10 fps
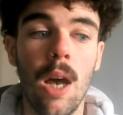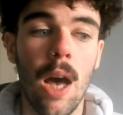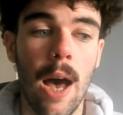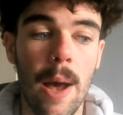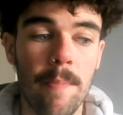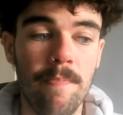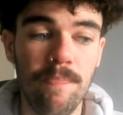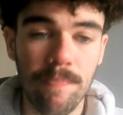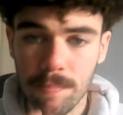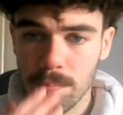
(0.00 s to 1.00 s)

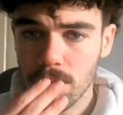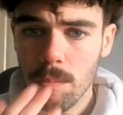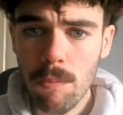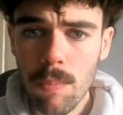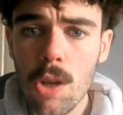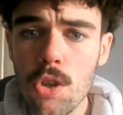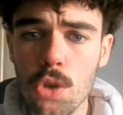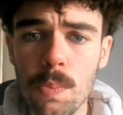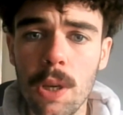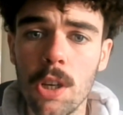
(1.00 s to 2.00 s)

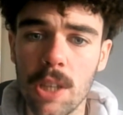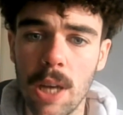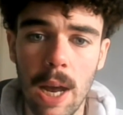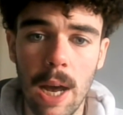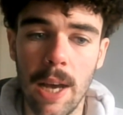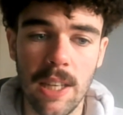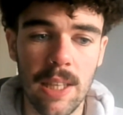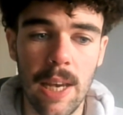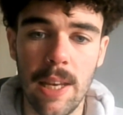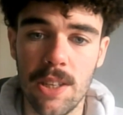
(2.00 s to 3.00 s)
Just because, and I
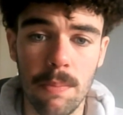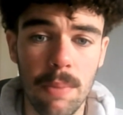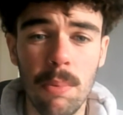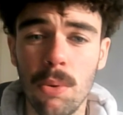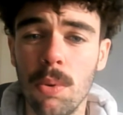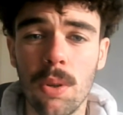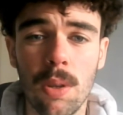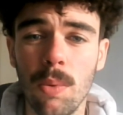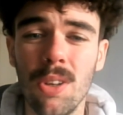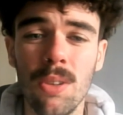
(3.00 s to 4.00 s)
say this, and people
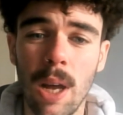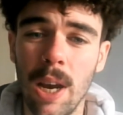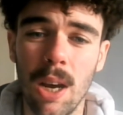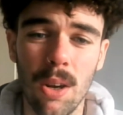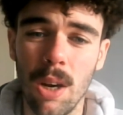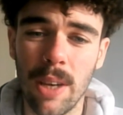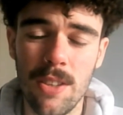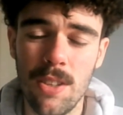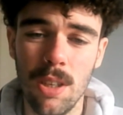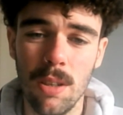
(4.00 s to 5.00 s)
will and I'll
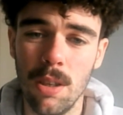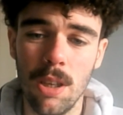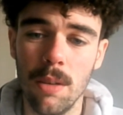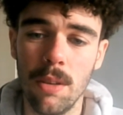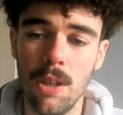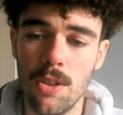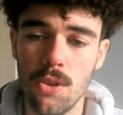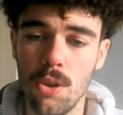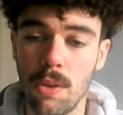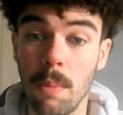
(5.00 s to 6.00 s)
get to your
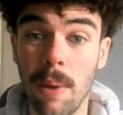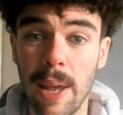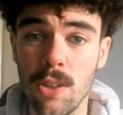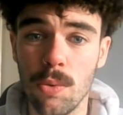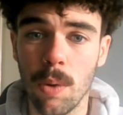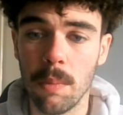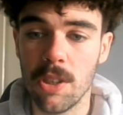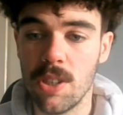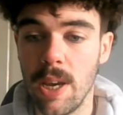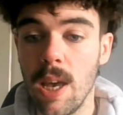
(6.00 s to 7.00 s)
sort of complaints with what I'm going
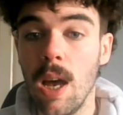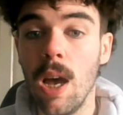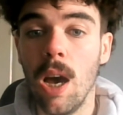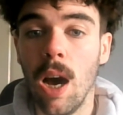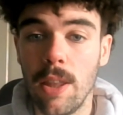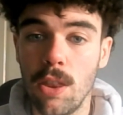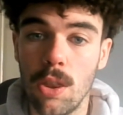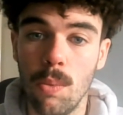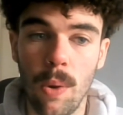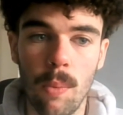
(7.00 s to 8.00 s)
to say.
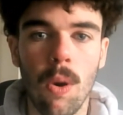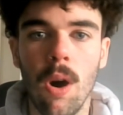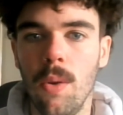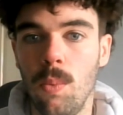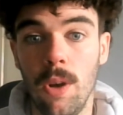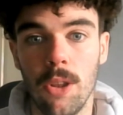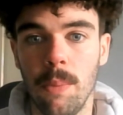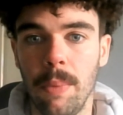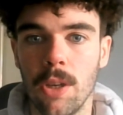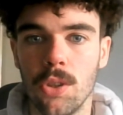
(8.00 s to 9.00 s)
We're not the
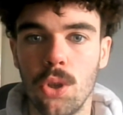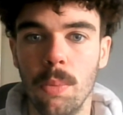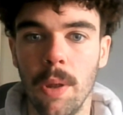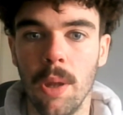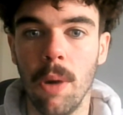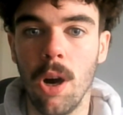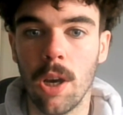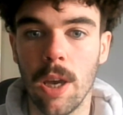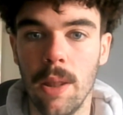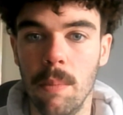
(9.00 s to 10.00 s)
biggest club on the
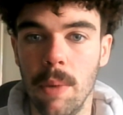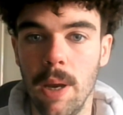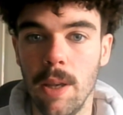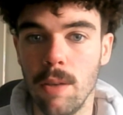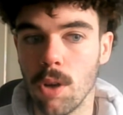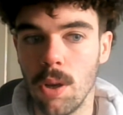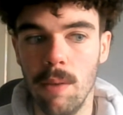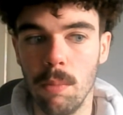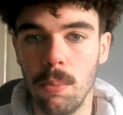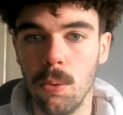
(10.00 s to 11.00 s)
market at the minute. You've got
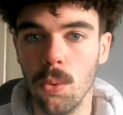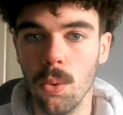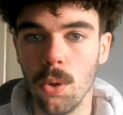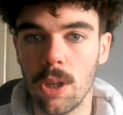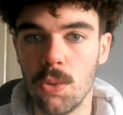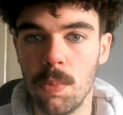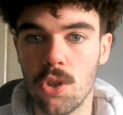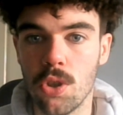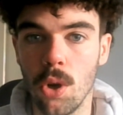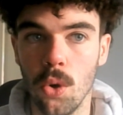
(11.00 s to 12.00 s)
Liverpool looking to be
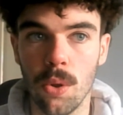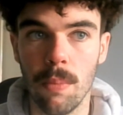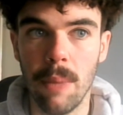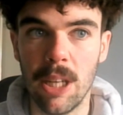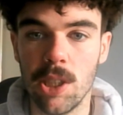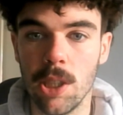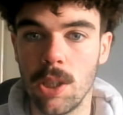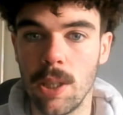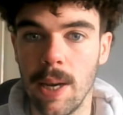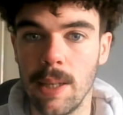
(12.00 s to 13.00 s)
sold,
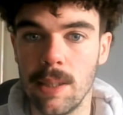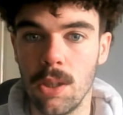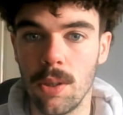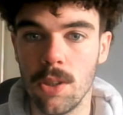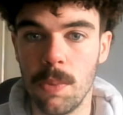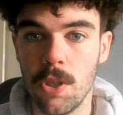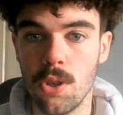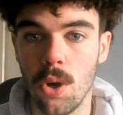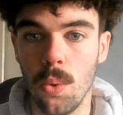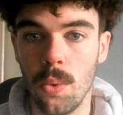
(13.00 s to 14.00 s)
Manchester United looking to be
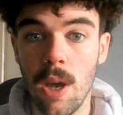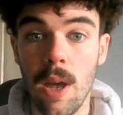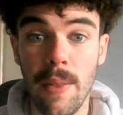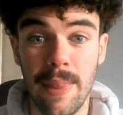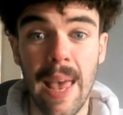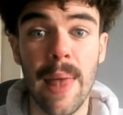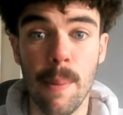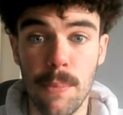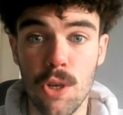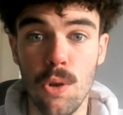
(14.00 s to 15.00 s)
sold. They're
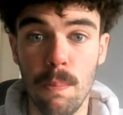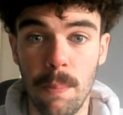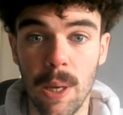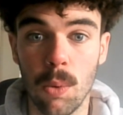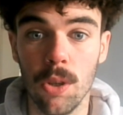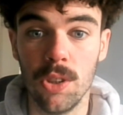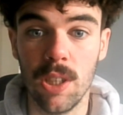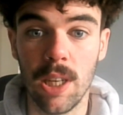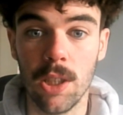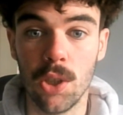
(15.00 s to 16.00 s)
the two big ones
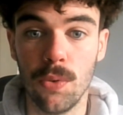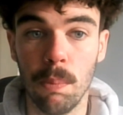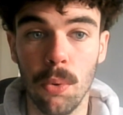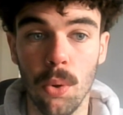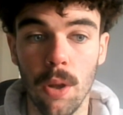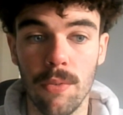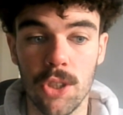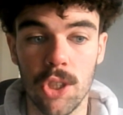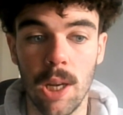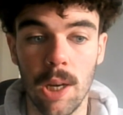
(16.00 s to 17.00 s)
in English football that are for
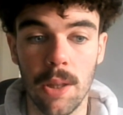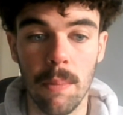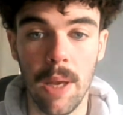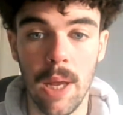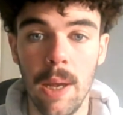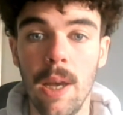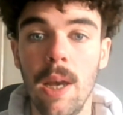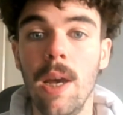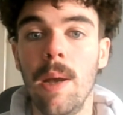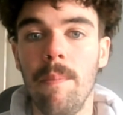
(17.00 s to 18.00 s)
sale at the minute.
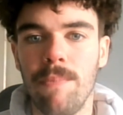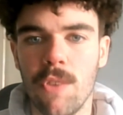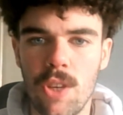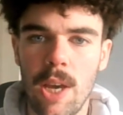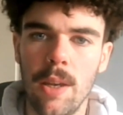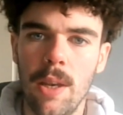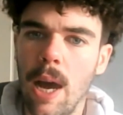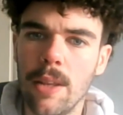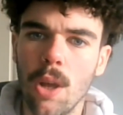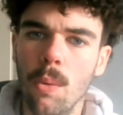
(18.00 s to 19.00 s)
Secondly,
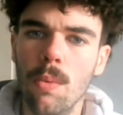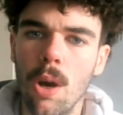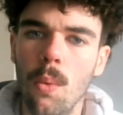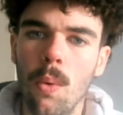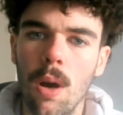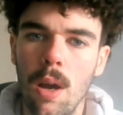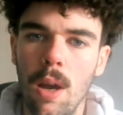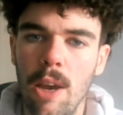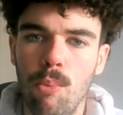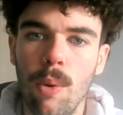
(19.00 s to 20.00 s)
I don't know
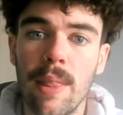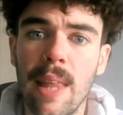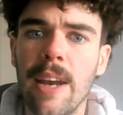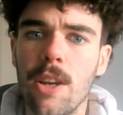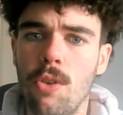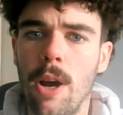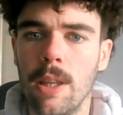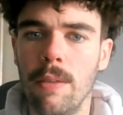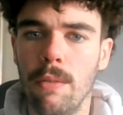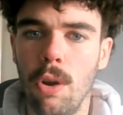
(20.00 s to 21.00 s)
if we're that
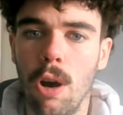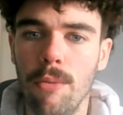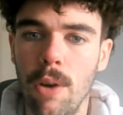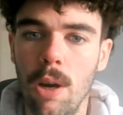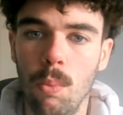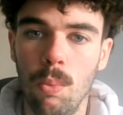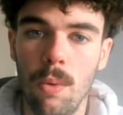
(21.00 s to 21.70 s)
attractive of an offer.